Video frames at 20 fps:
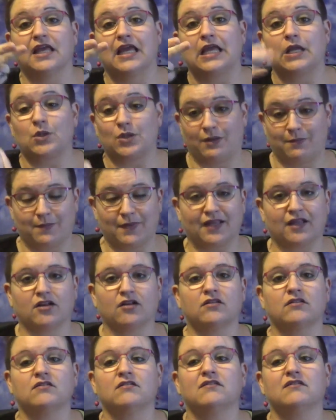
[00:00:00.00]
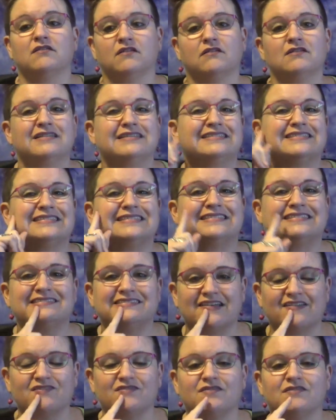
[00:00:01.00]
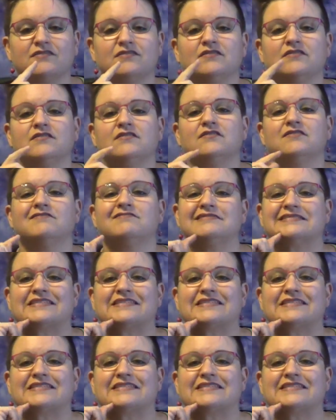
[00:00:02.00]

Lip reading: And if they label you as deaf,